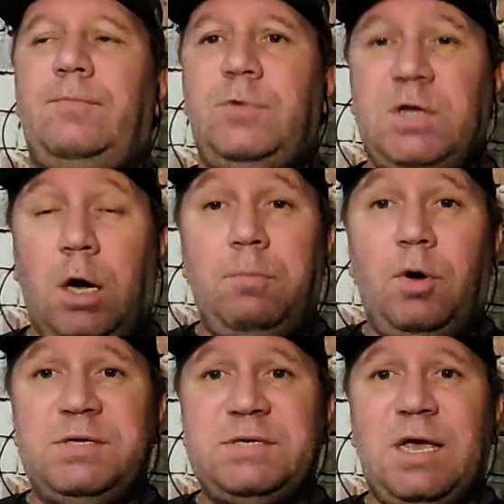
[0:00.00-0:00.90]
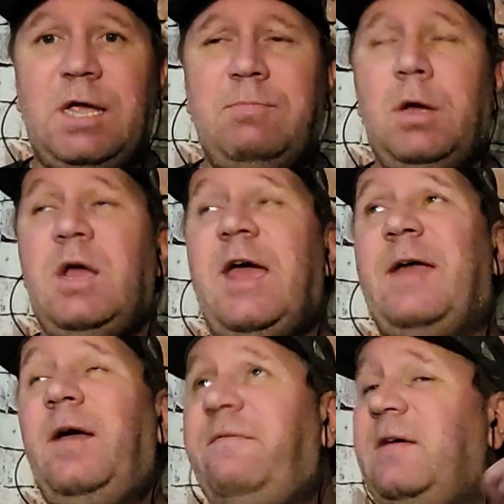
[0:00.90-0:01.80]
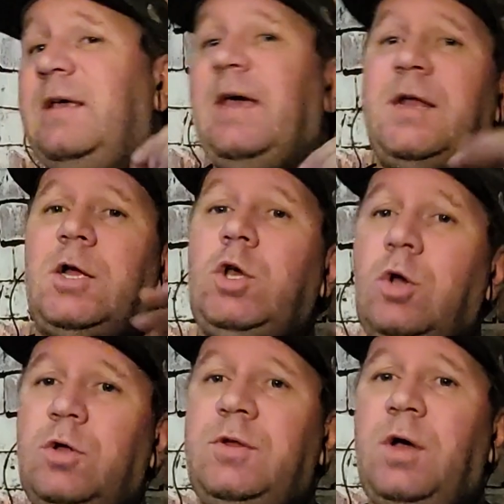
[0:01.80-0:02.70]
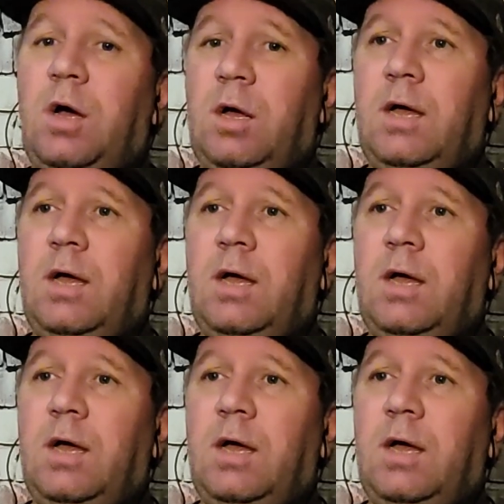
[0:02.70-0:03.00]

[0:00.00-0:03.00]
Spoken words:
Young Boys game, and I think he had a good